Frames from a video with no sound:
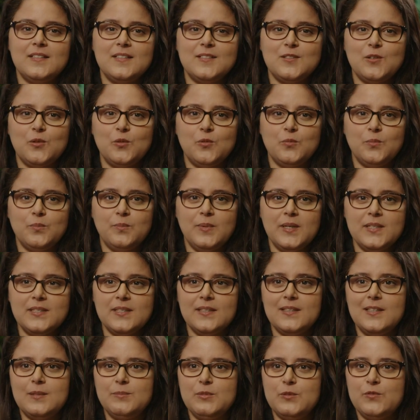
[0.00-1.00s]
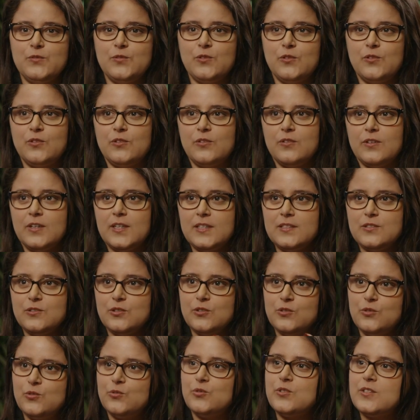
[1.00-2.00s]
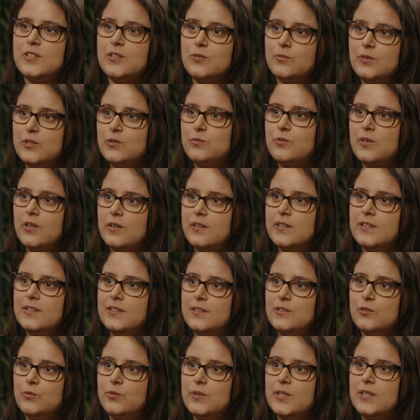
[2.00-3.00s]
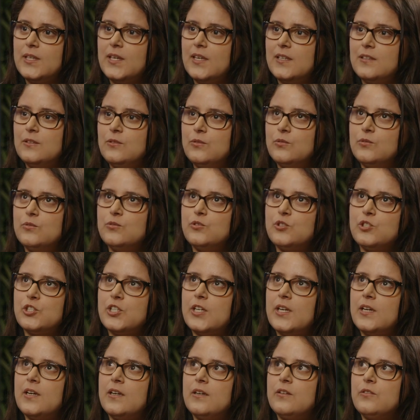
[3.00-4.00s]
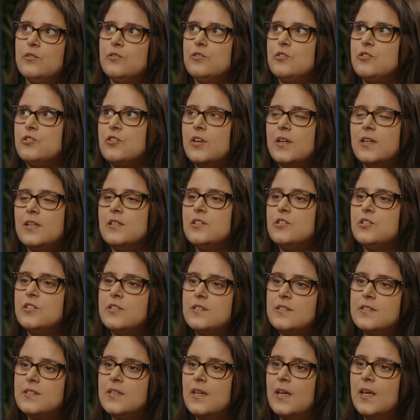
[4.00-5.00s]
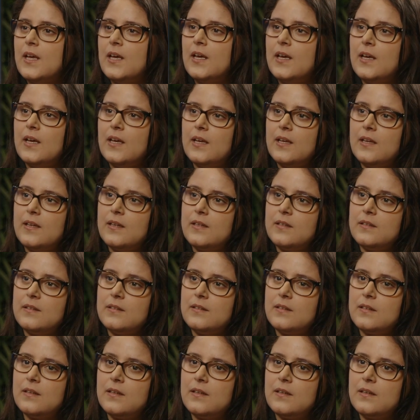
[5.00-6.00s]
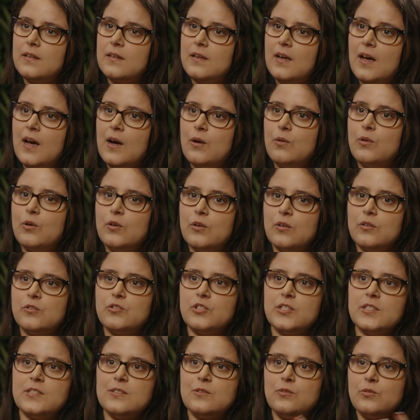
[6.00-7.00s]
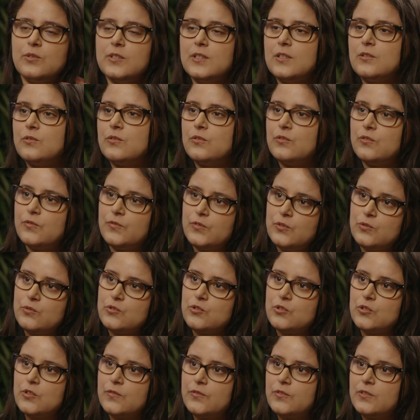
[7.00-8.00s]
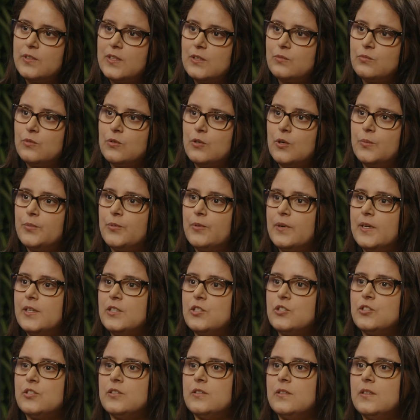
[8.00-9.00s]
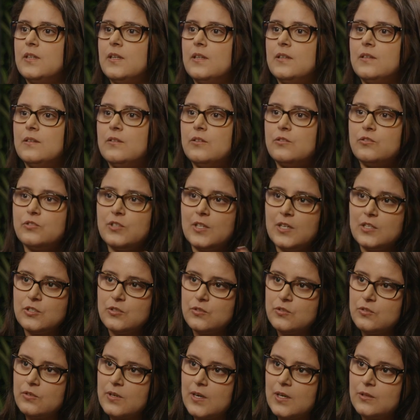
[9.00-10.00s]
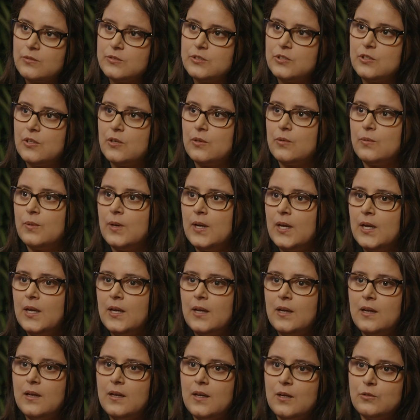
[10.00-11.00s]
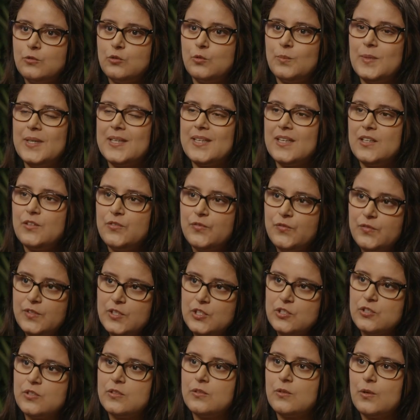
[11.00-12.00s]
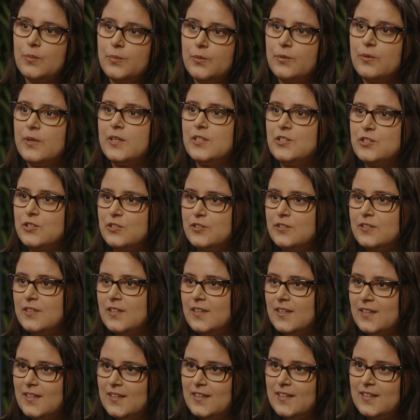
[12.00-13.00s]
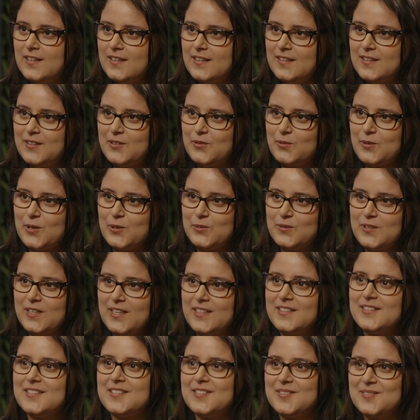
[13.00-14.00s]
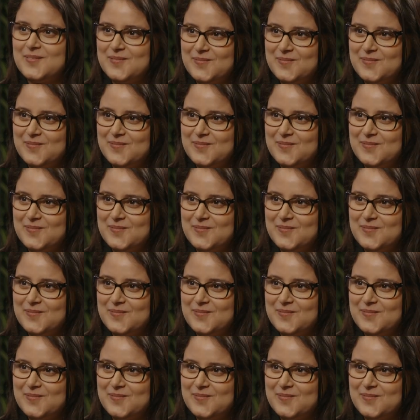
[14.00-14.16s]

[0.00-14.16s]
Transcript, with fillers: So basically, before introducing what we are really doing, can you share the challenges and how Orange is looking to the future of the network operation and the challenges around, you know, how to make efficient operation around that?